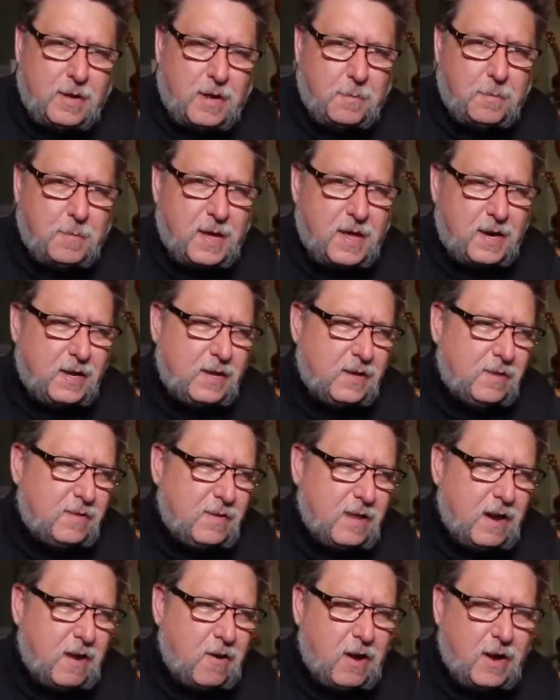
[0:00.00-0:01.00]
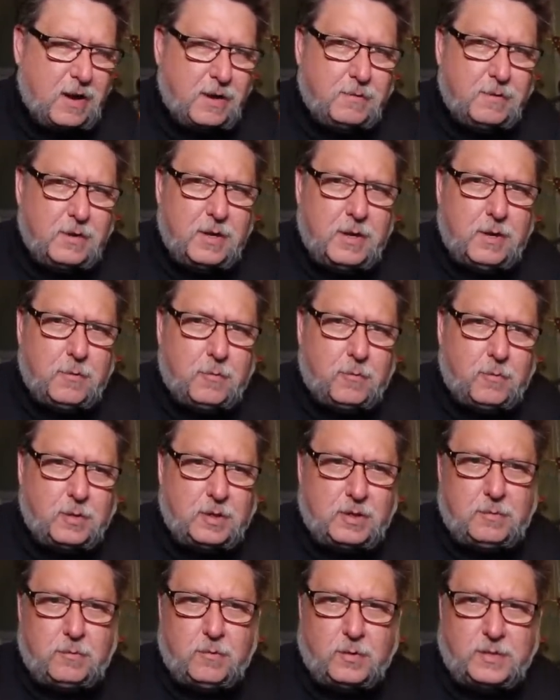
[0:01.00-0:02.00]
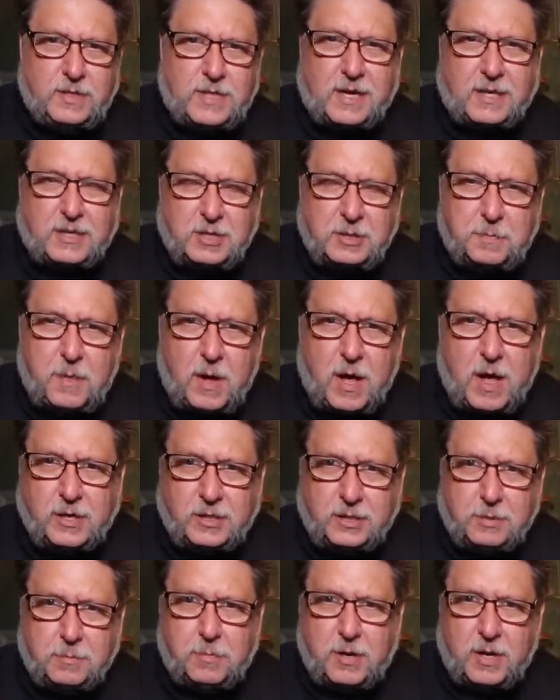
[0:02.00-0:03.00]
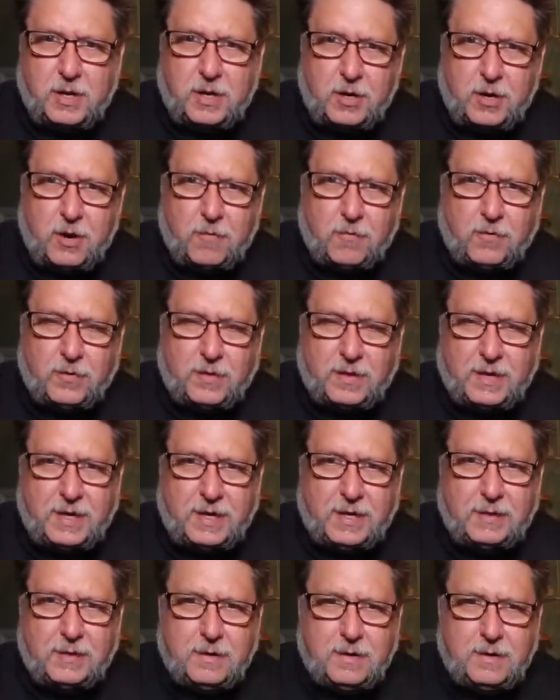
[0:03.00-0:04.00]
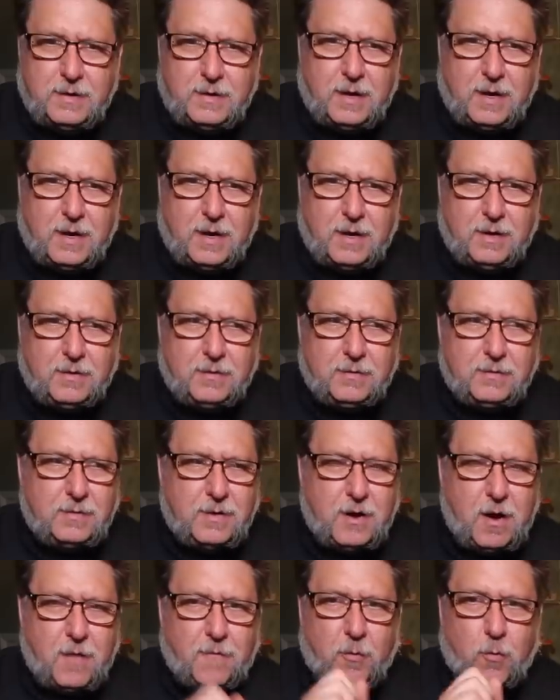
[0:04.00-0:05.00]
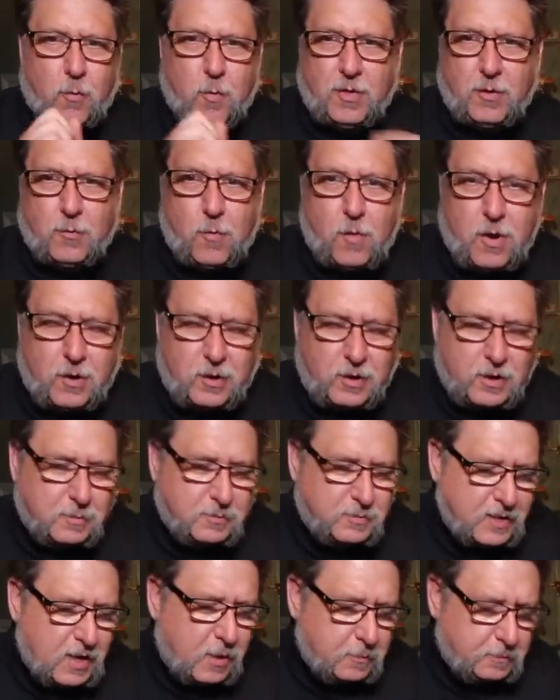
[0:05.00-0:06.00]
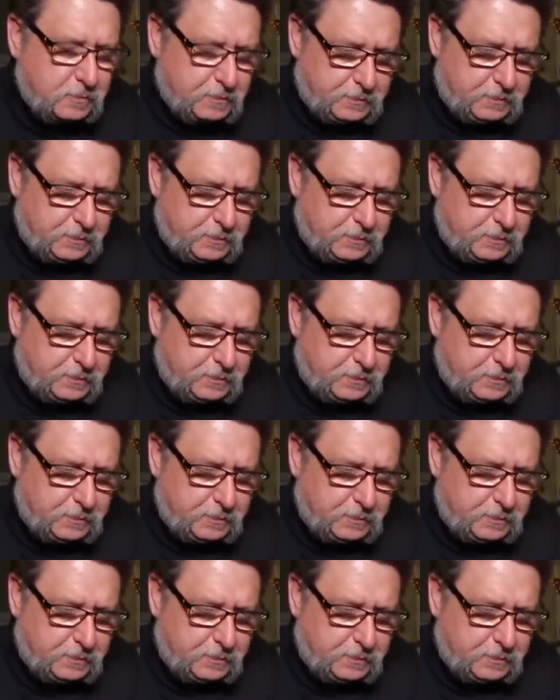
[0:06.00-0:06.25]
a betta in there, I will, will take a sponge and put it over the uh, over where the water comes out,